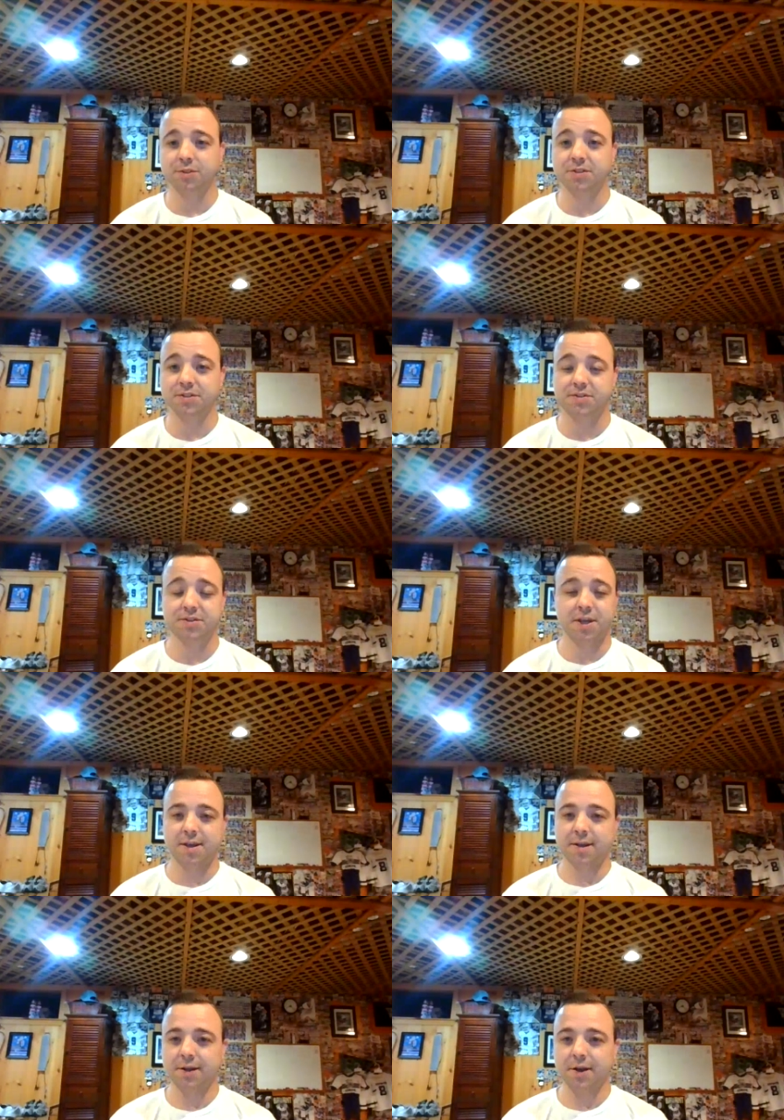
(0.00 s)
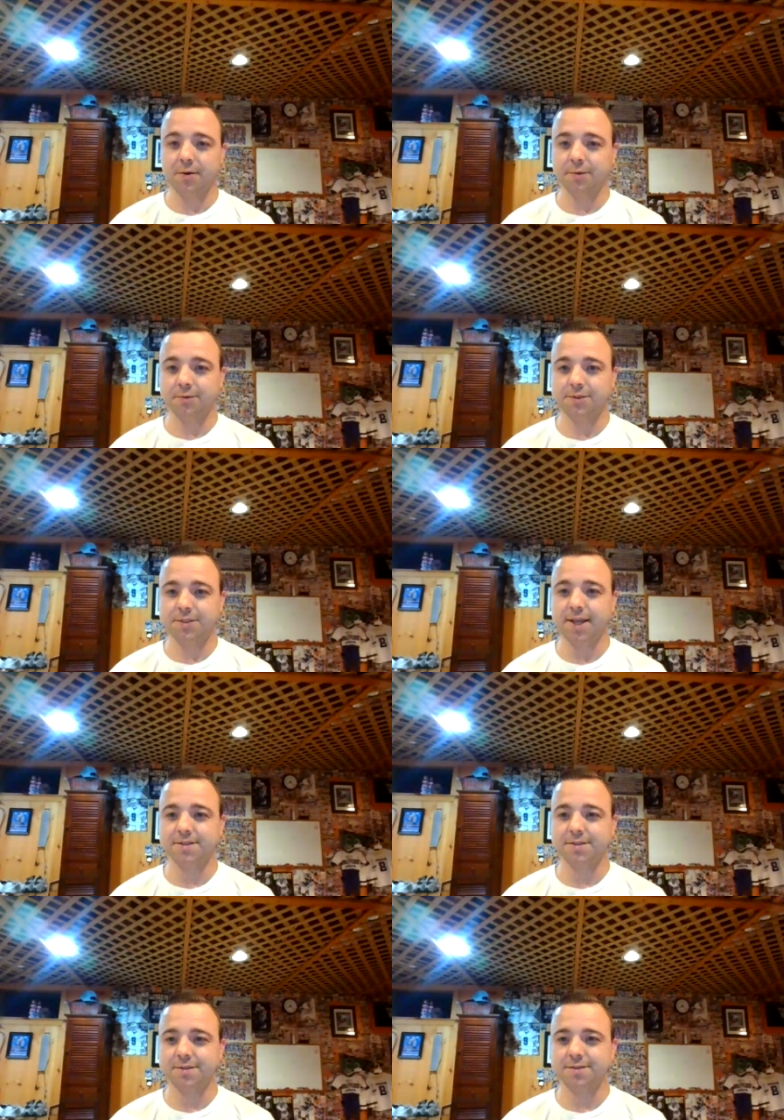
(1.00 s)
She's just, you know,
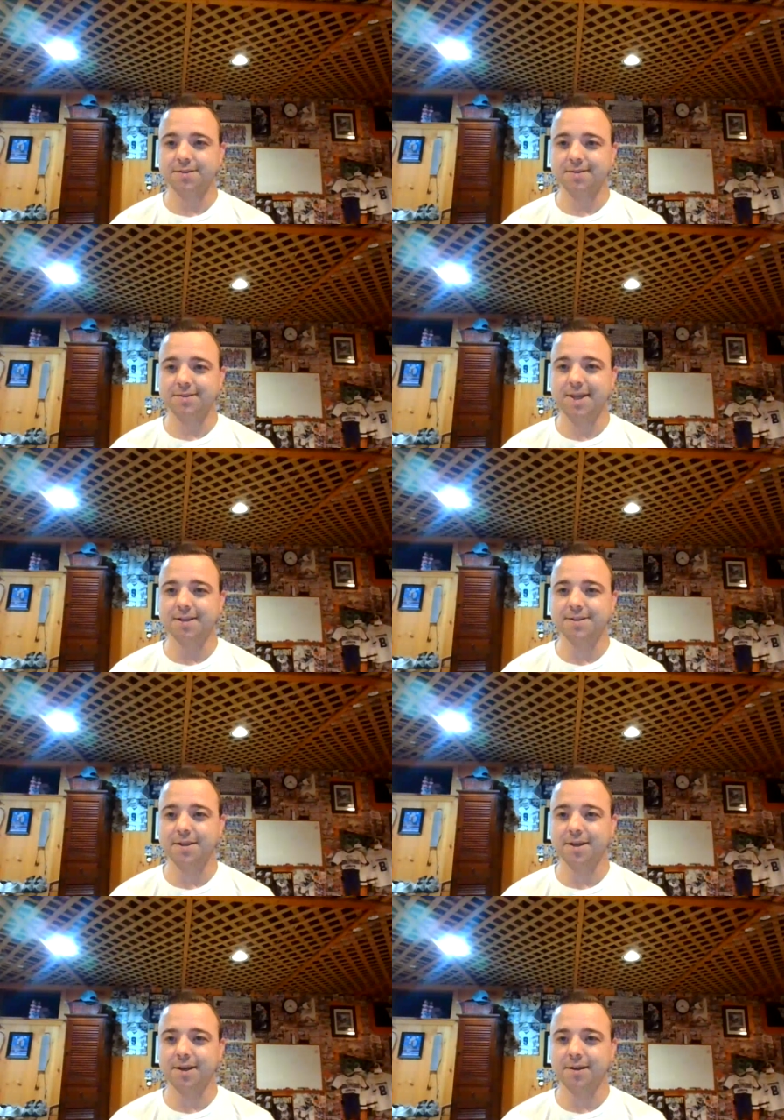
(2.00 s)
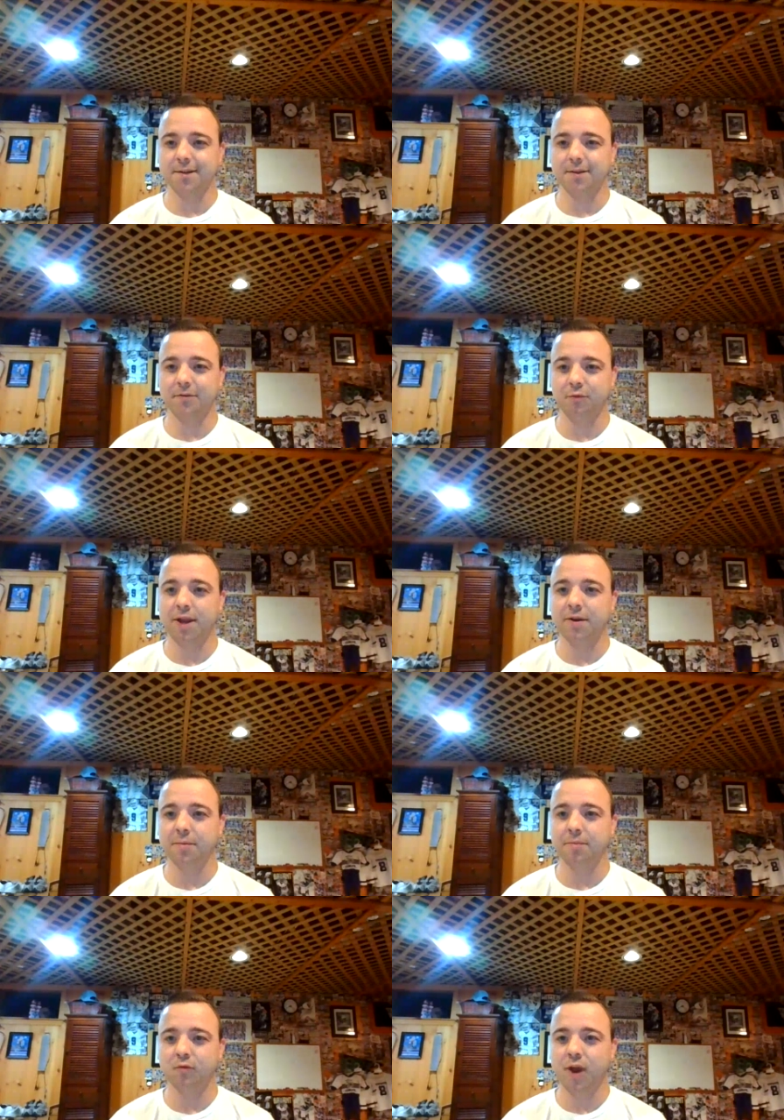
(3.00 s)
takes takes uh, this
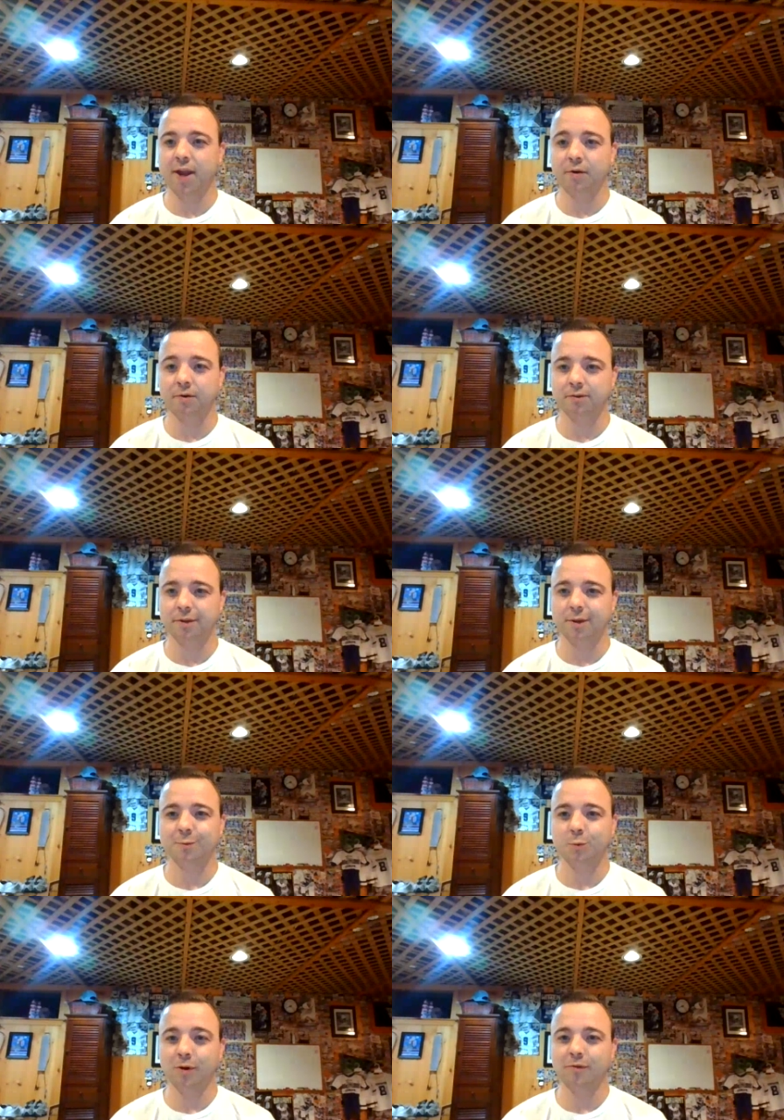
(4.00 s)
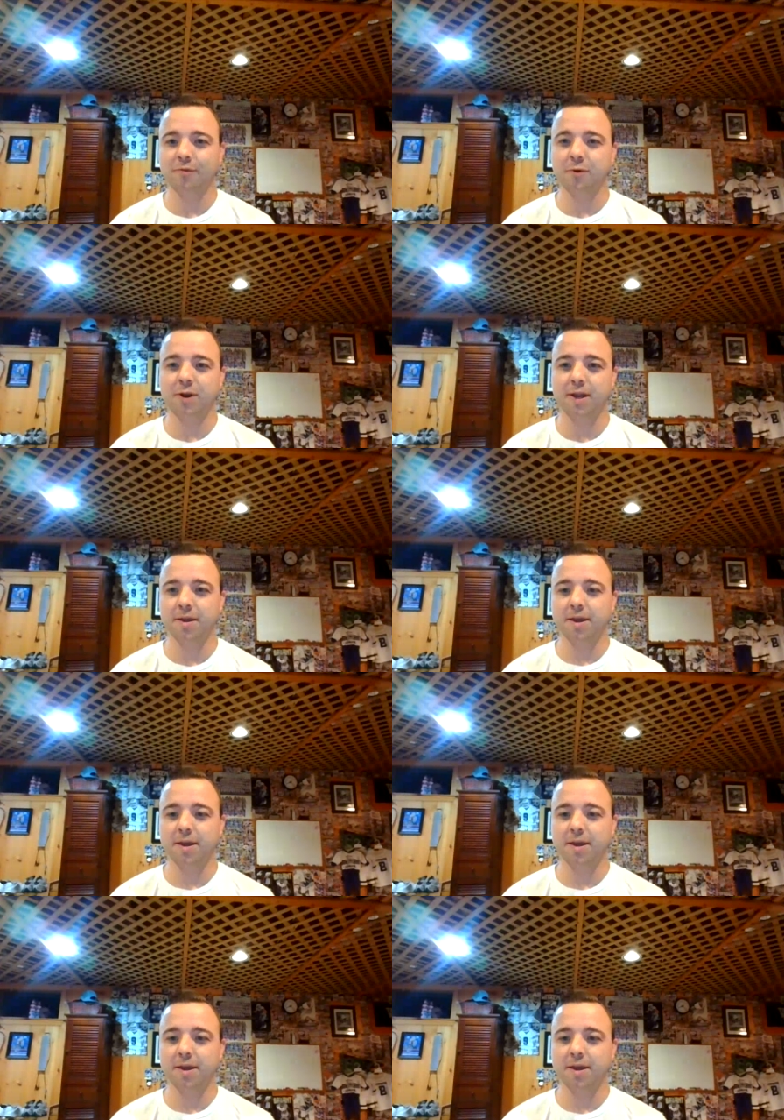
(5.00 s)
random Raiders word for it,